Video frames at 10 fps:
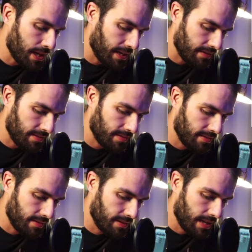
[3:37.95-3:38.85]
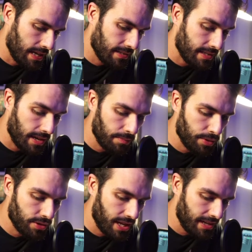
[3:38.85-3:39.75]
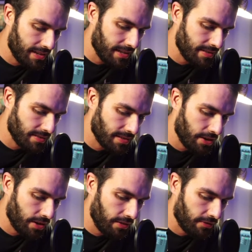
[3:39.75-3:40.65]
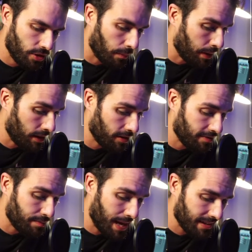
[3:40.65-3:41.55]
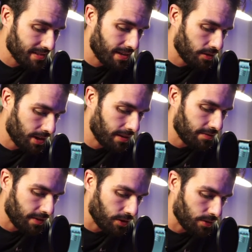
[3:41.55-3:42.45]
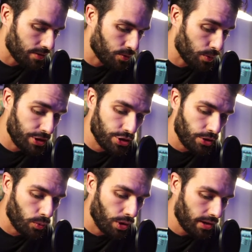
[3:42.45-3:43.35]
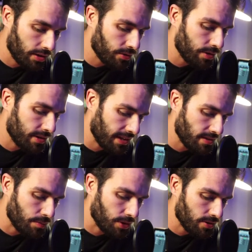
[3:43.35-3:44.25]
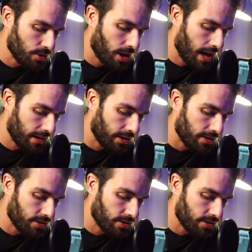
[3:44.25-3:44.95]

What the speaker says: minutes. Time per day necessary for a pair of maxed out headphones reaching 100 decibels or higher